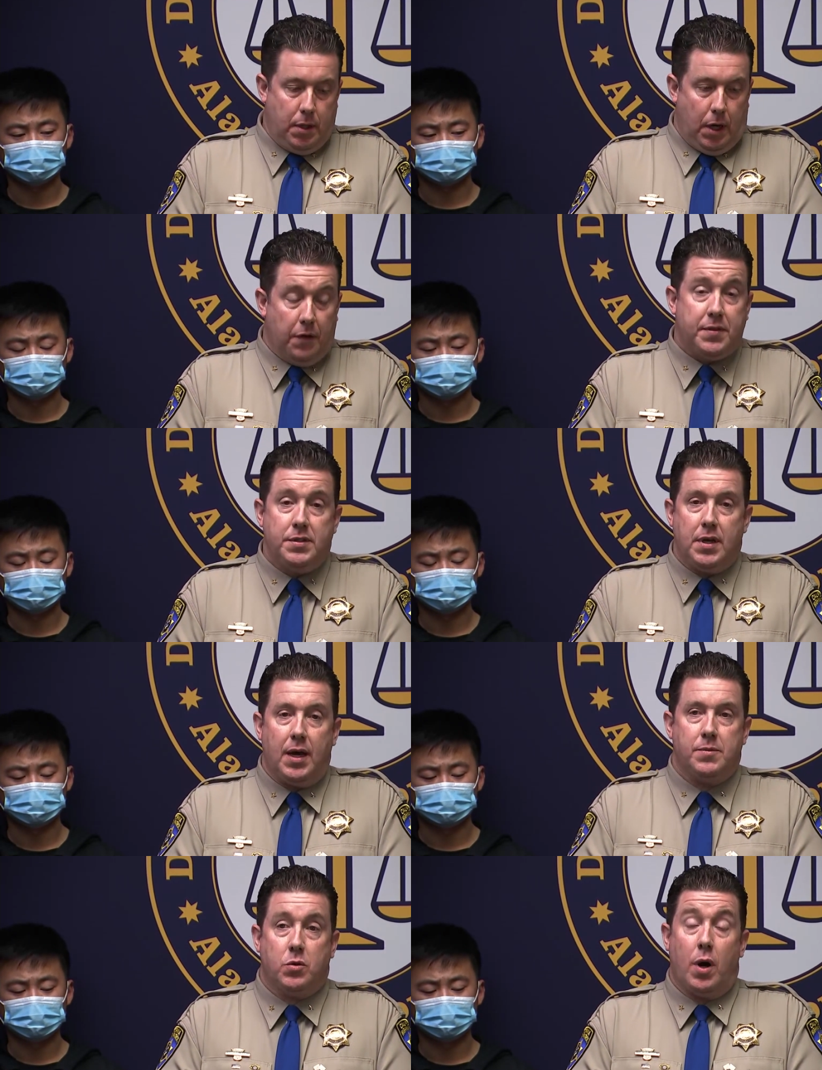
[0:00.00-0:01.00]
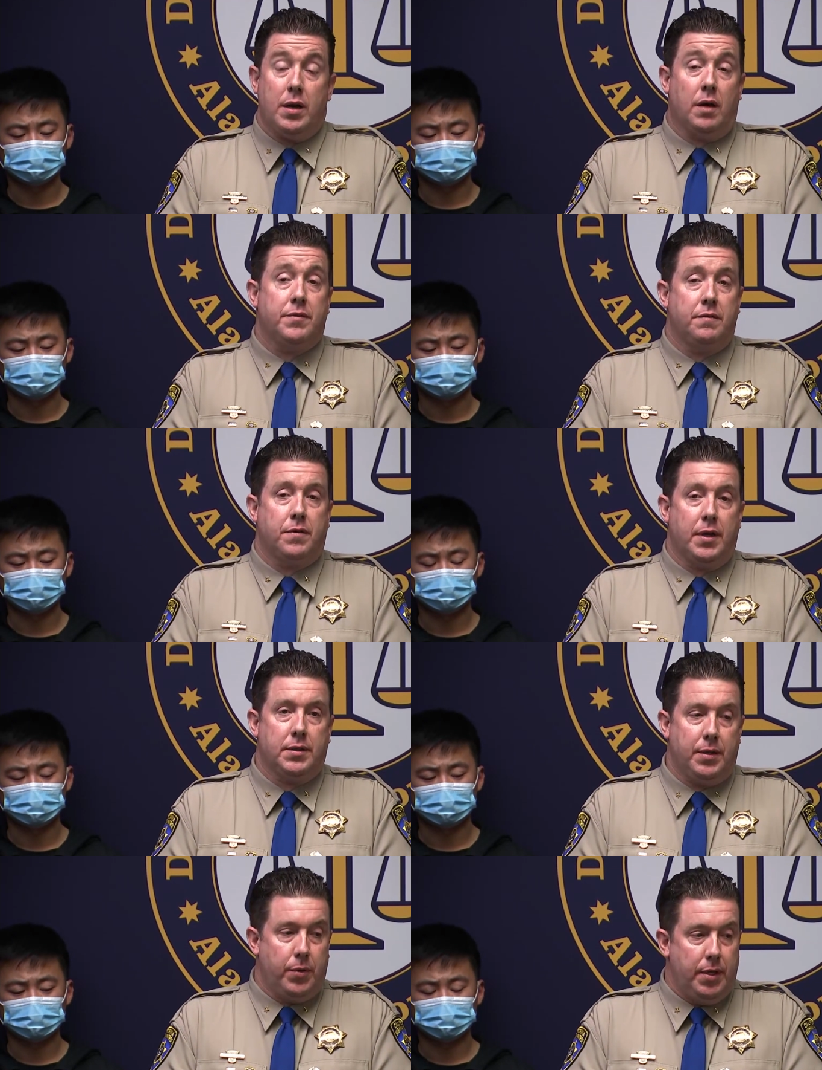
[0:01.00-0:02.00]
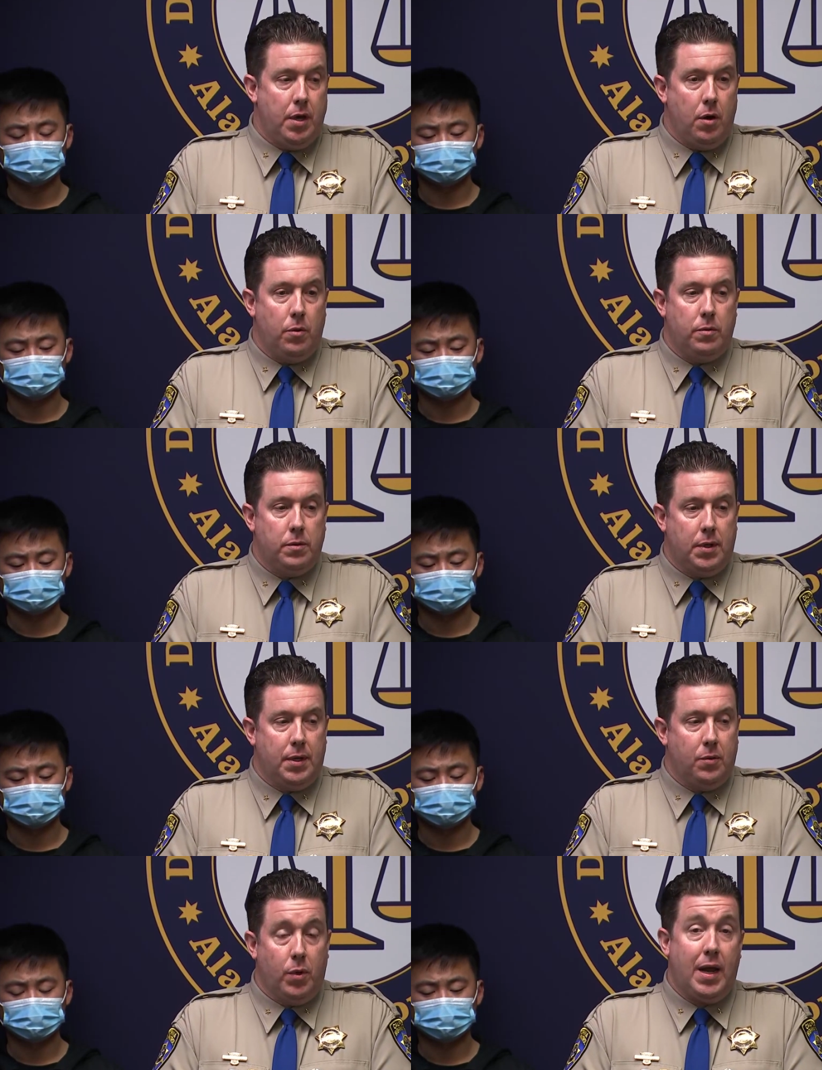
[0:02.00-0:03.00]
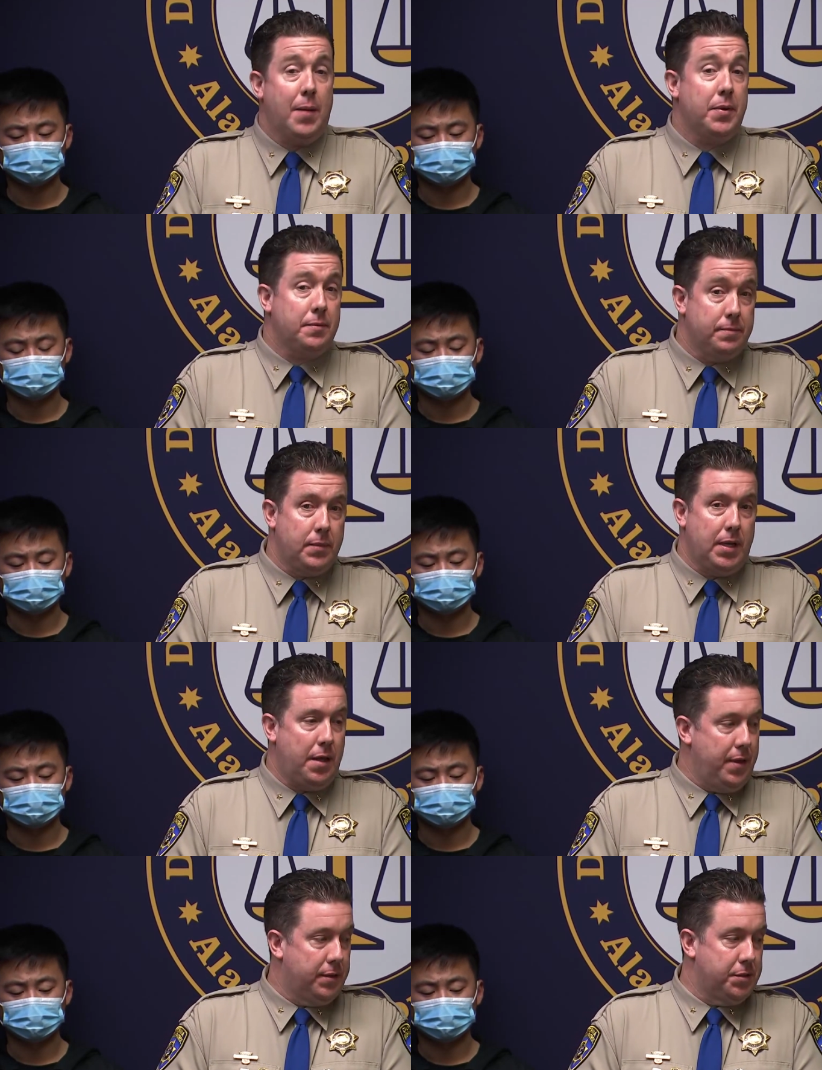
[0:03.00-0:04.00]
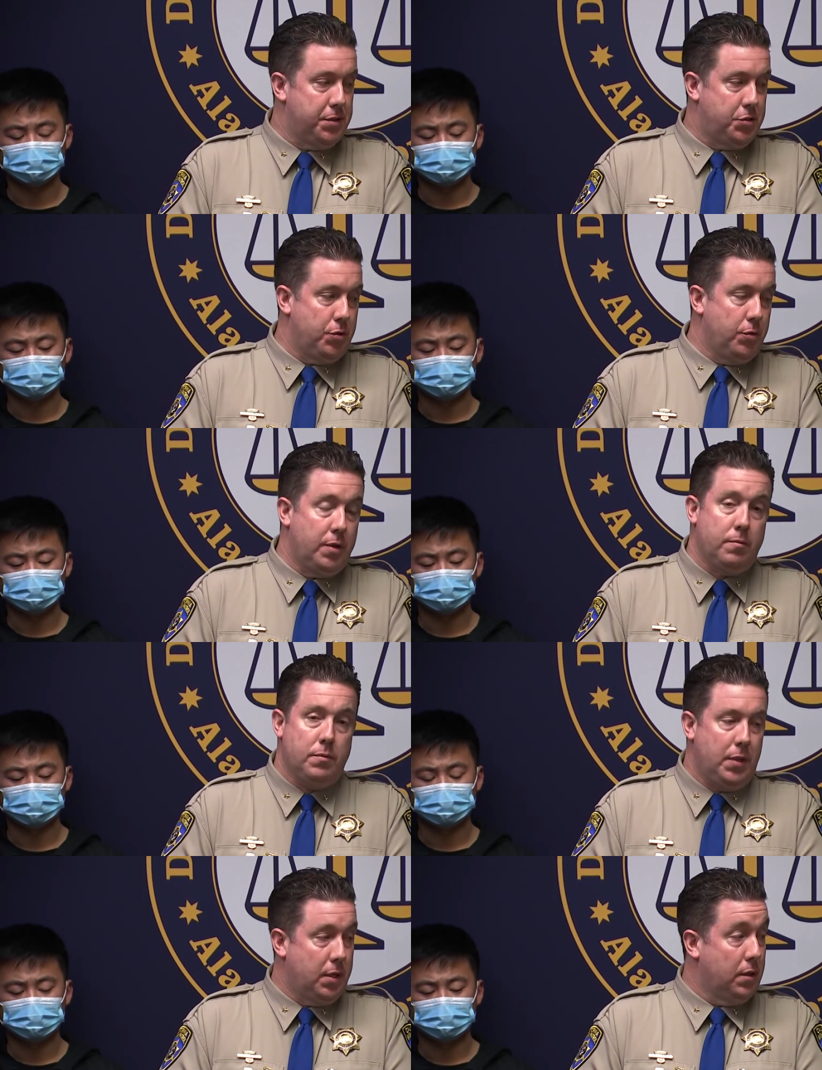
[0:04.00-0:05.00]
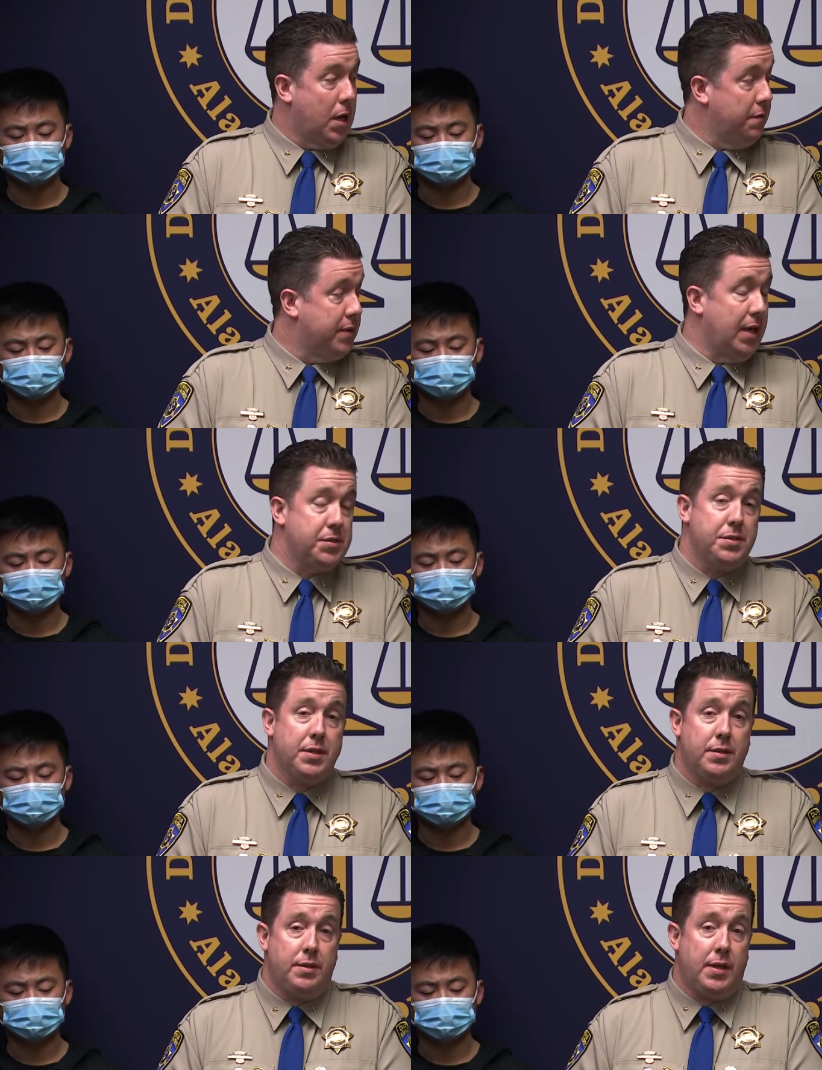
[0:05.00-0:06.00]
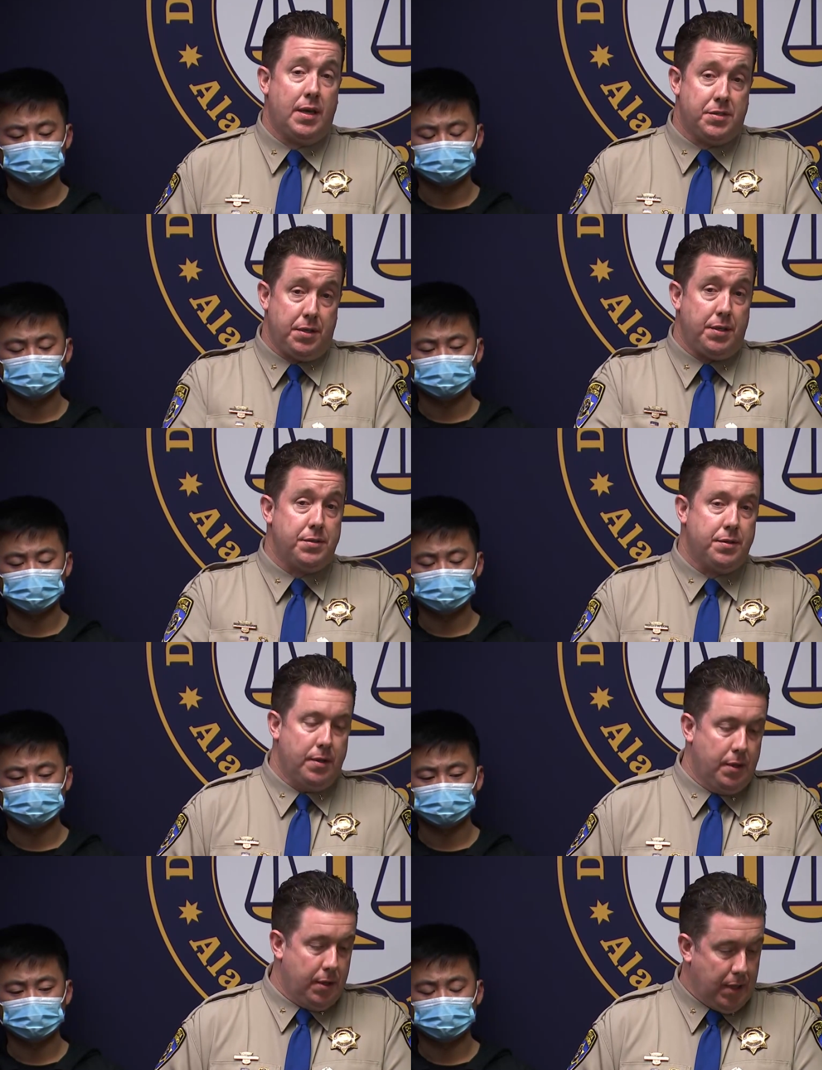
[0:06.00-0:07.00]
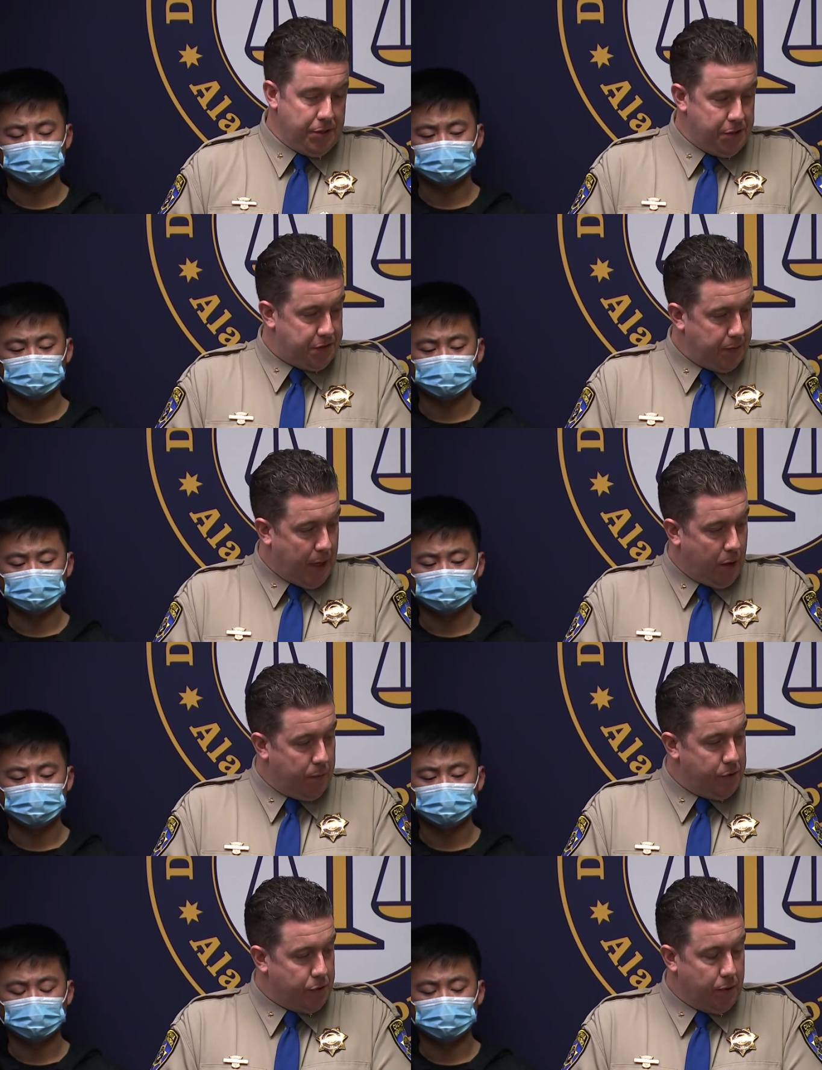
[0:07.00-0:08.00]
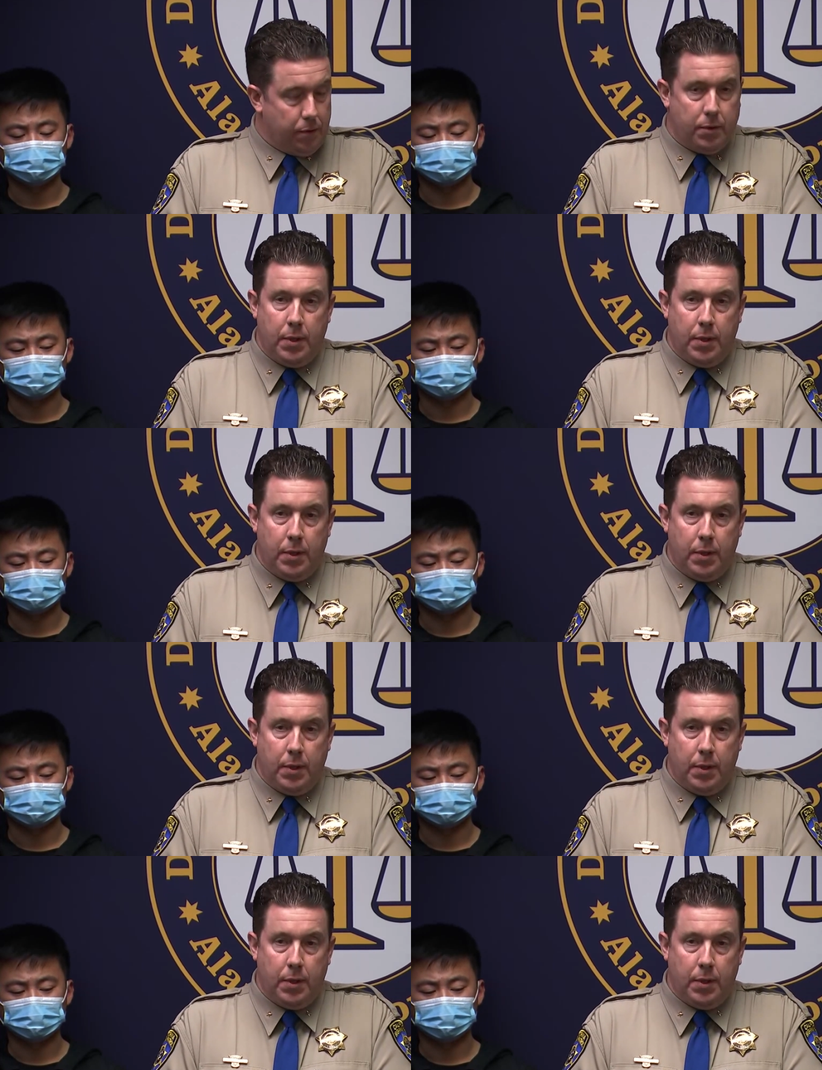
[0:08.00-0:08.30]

Speaker 1: Oftentimes, quite often, frankly, we know uh, what happened. And I think this is true in, in a lot of cases that the D.A.C.s, not just from the Highway Patrol.